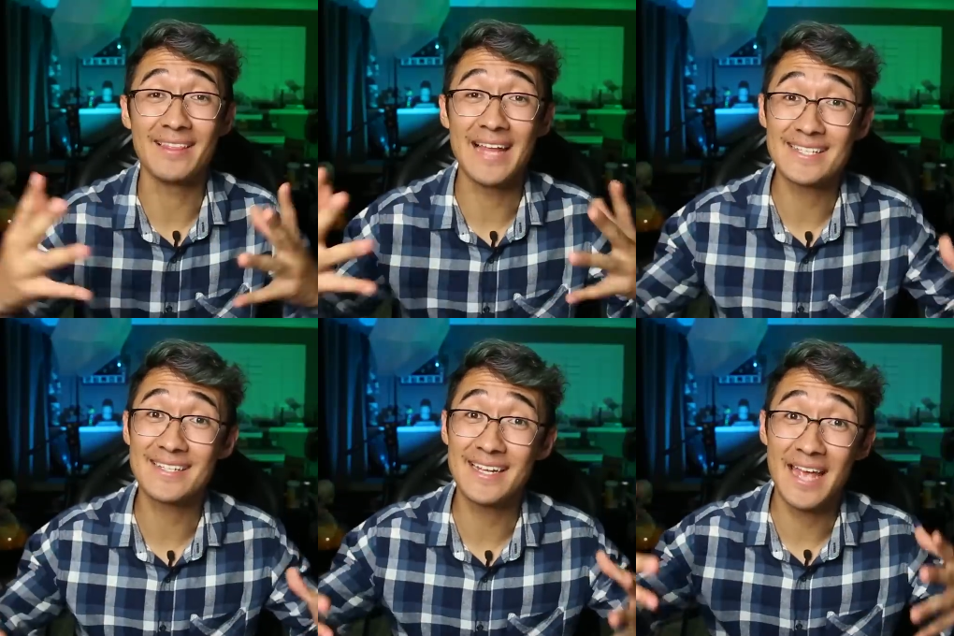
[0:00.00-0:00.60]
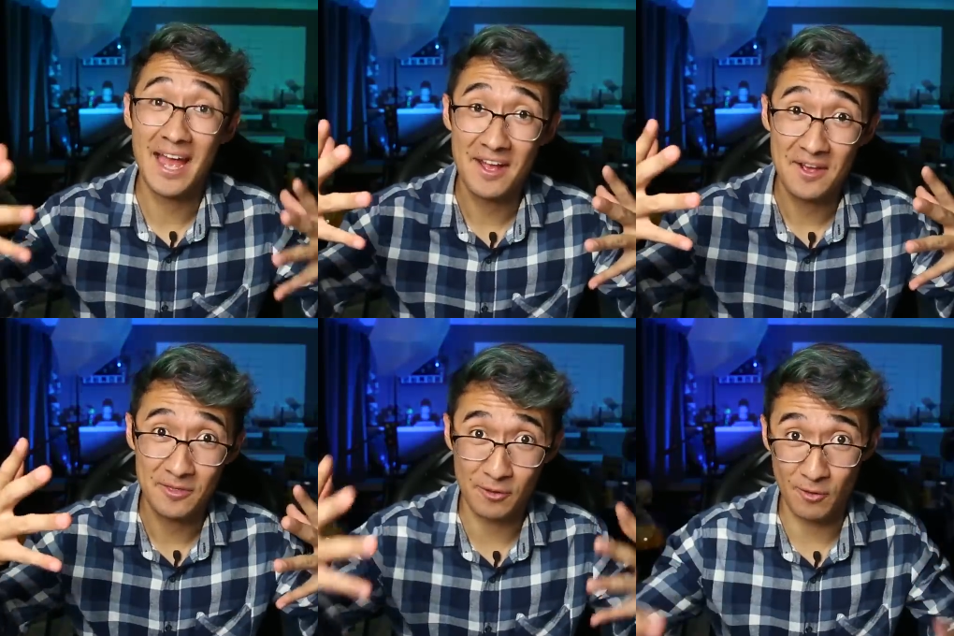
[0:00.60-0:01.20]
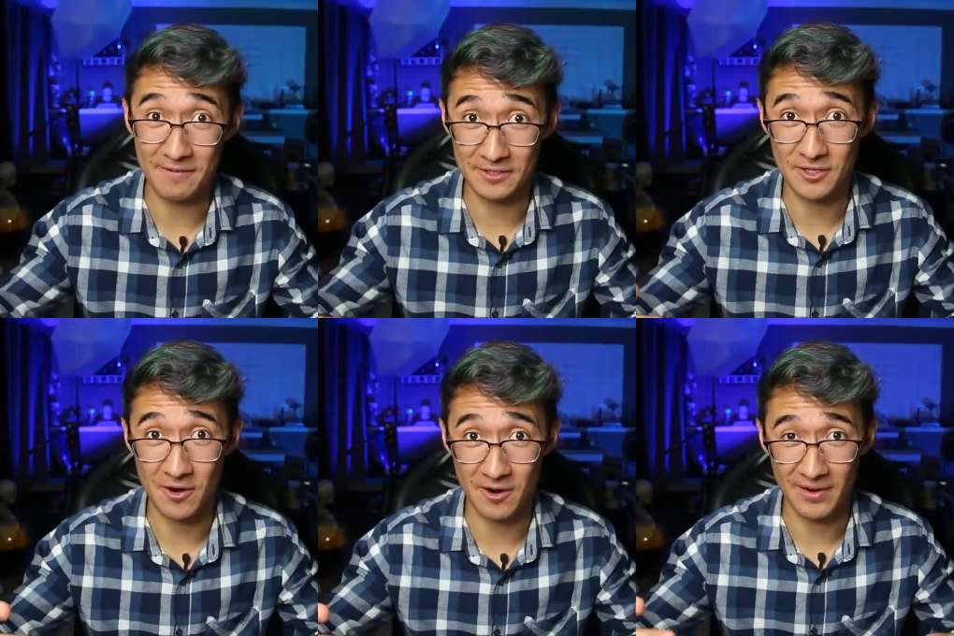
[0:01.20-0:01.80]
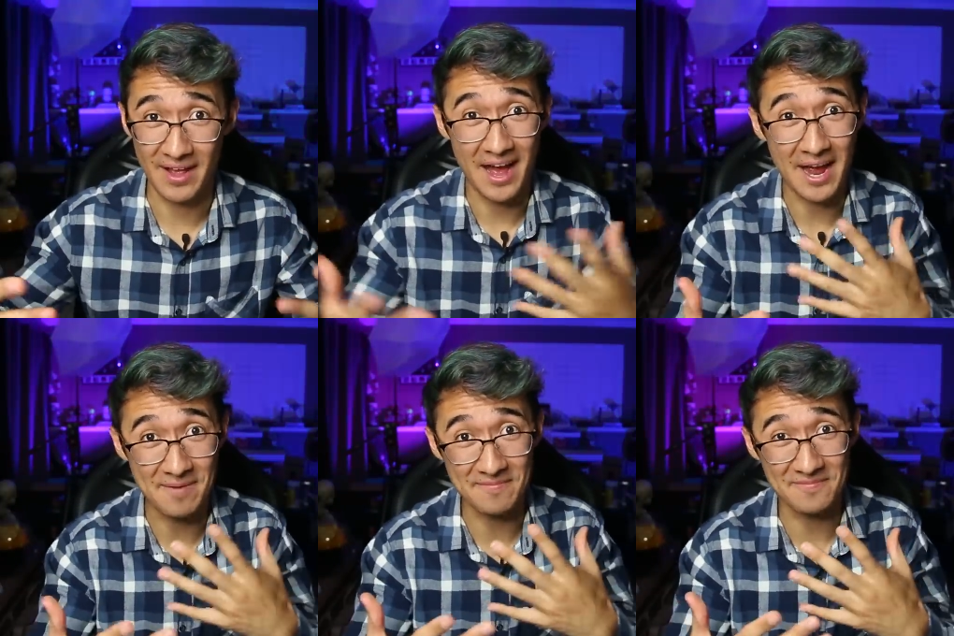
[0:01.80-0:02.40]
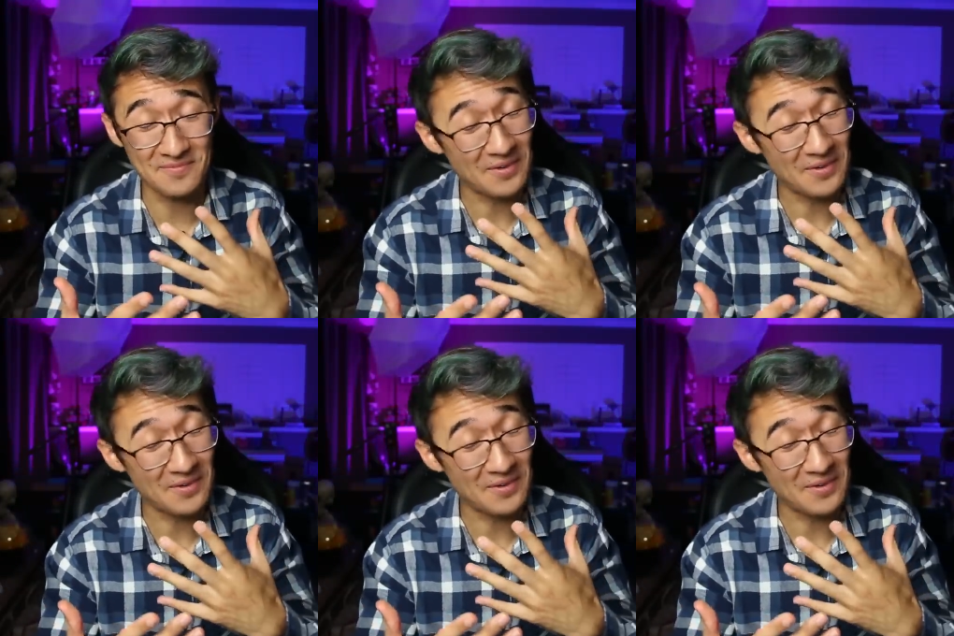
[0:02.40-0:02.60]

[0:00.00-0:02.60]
And lastly, the graphics card. I'm